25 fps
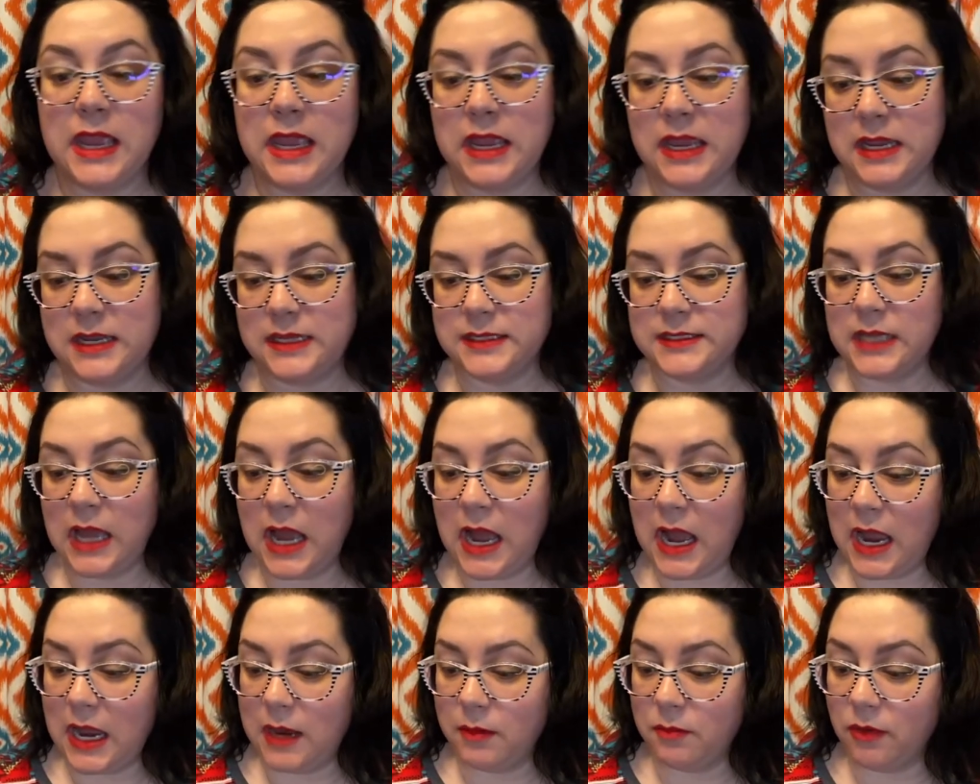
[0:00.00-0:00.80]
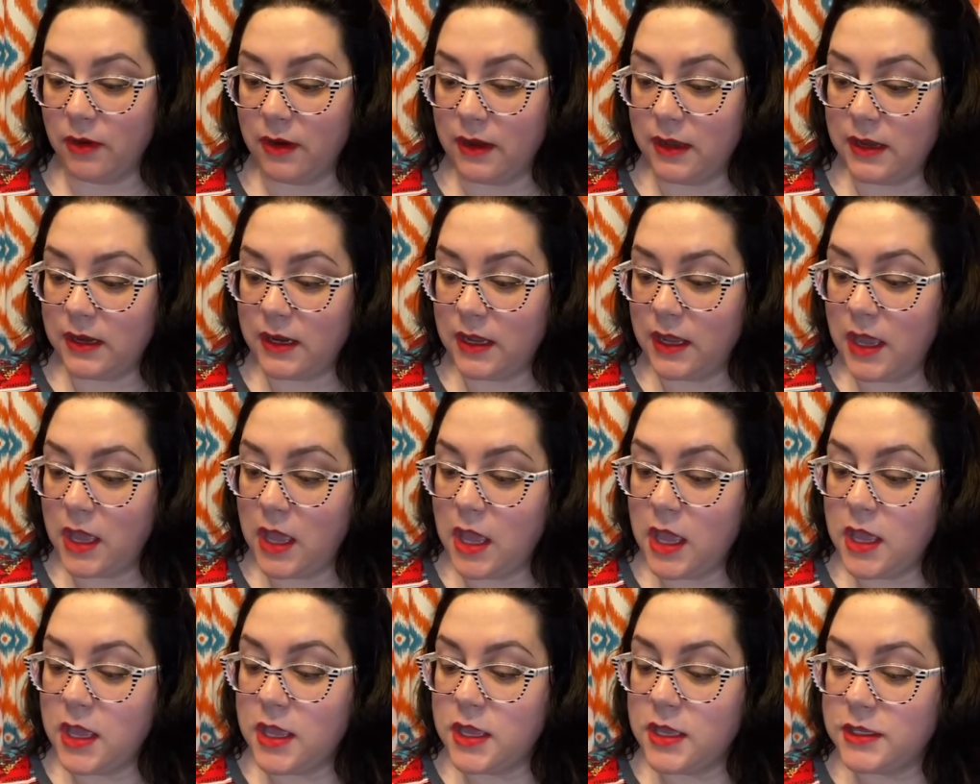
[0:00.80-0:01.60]
It is a hybrid.
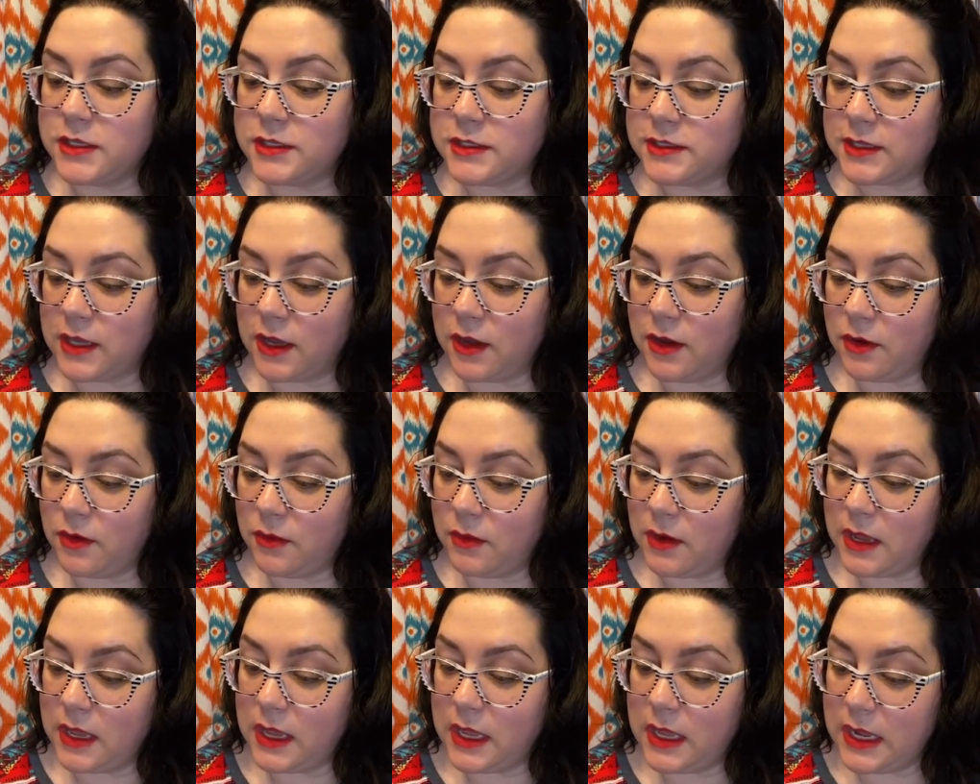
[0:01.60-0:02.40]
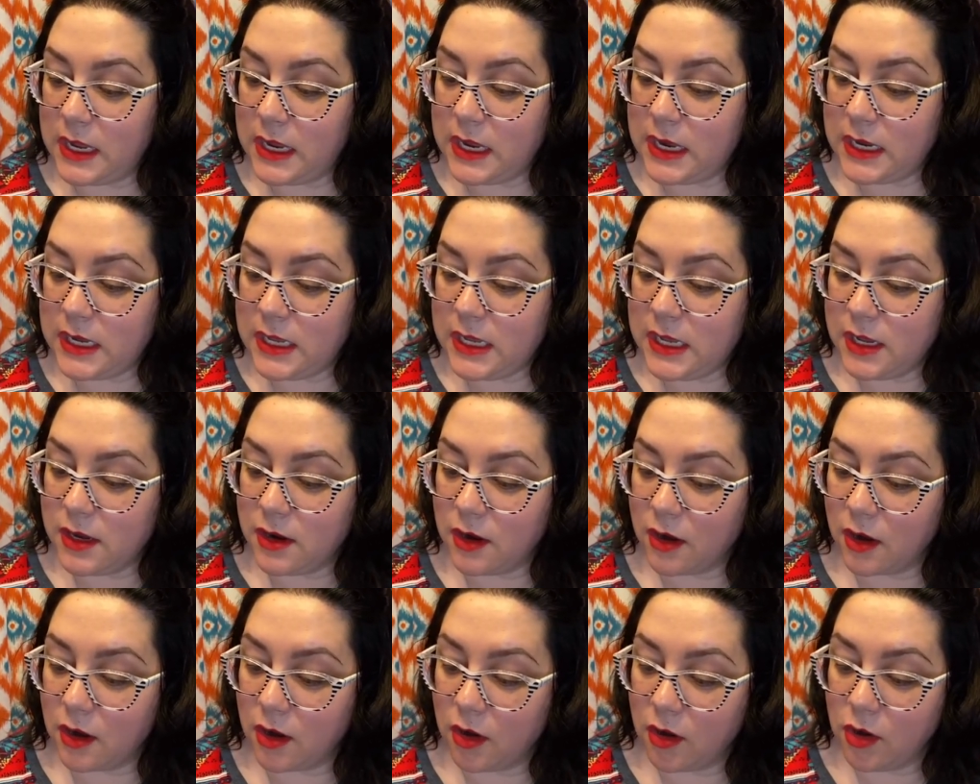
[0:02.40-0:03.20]
So in
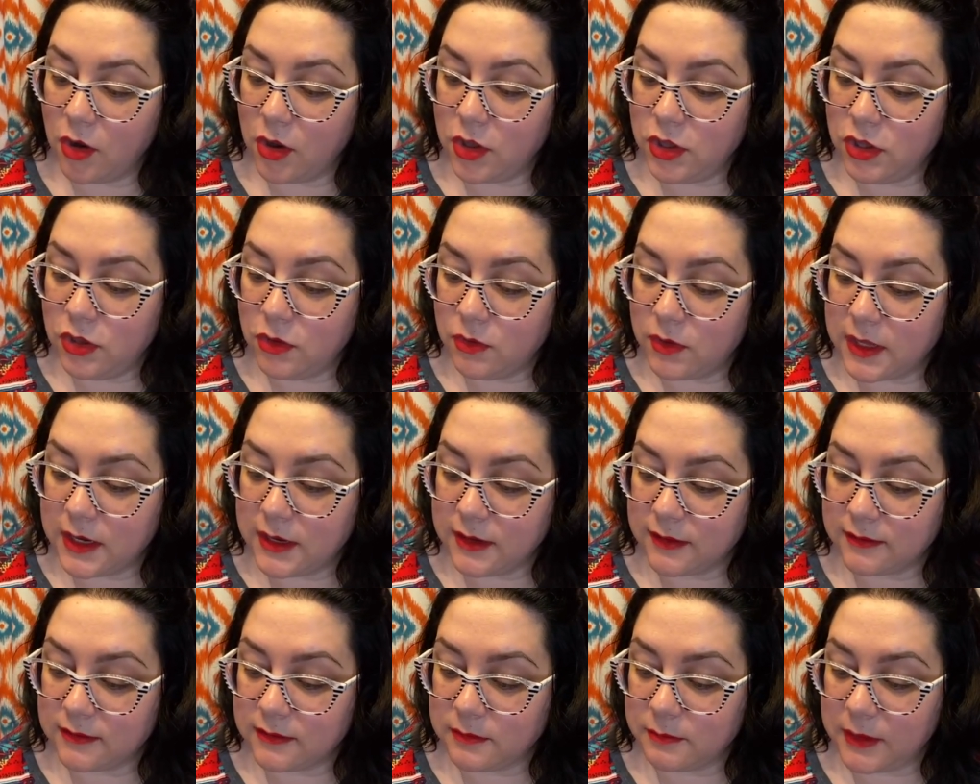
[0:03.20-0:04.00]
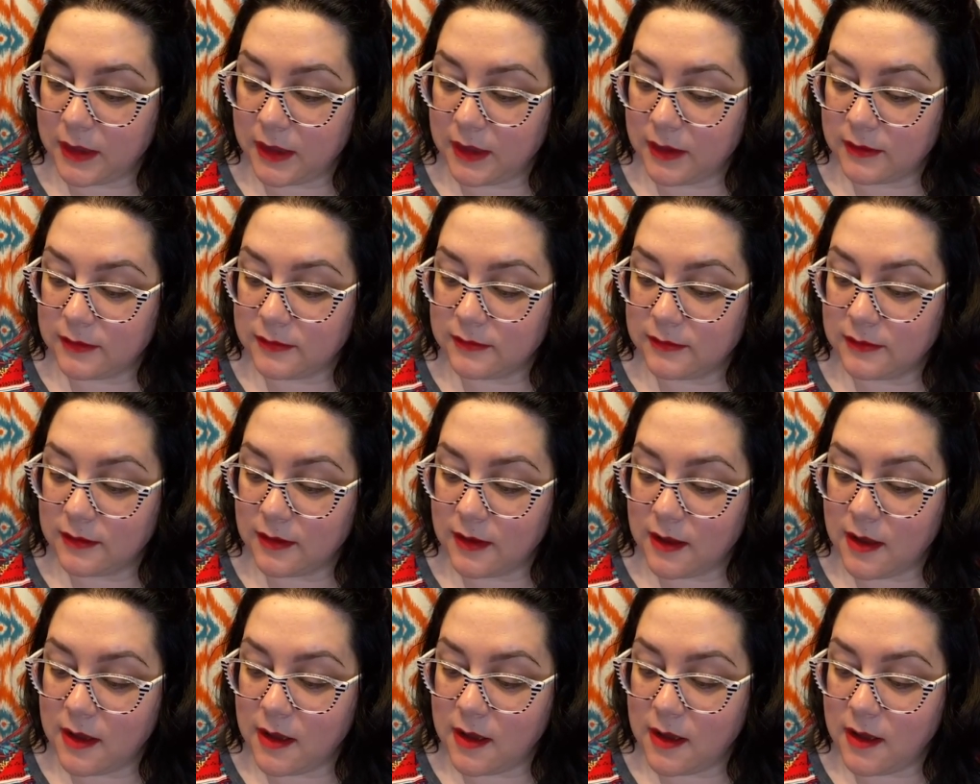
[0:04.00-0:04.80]
here you can expect,
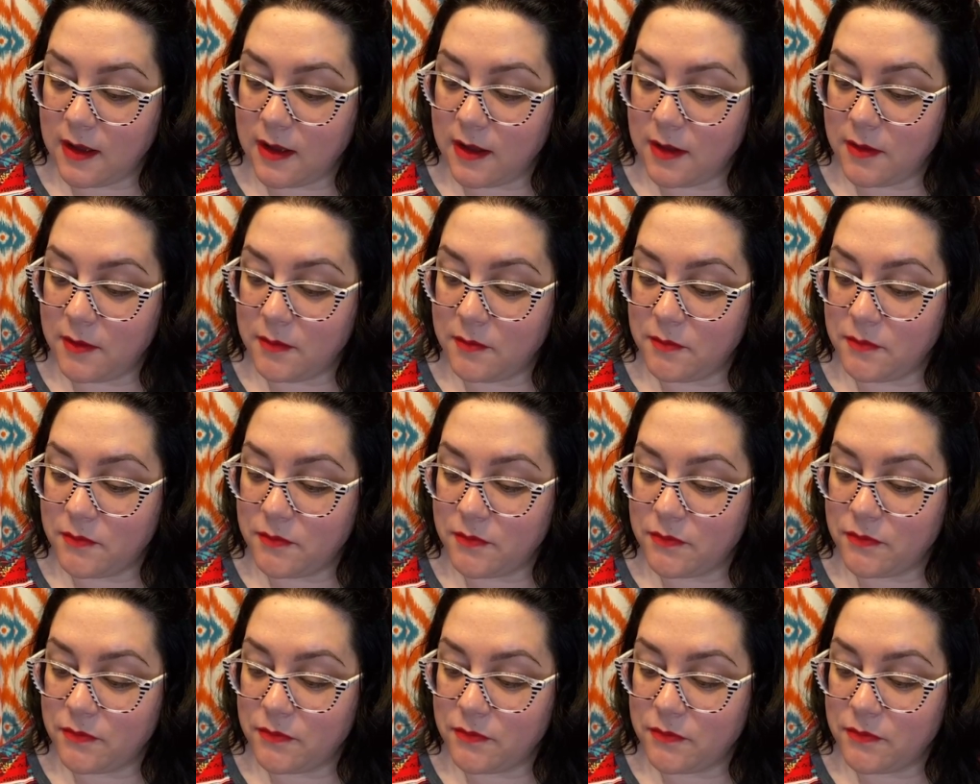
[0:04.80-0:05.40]
oh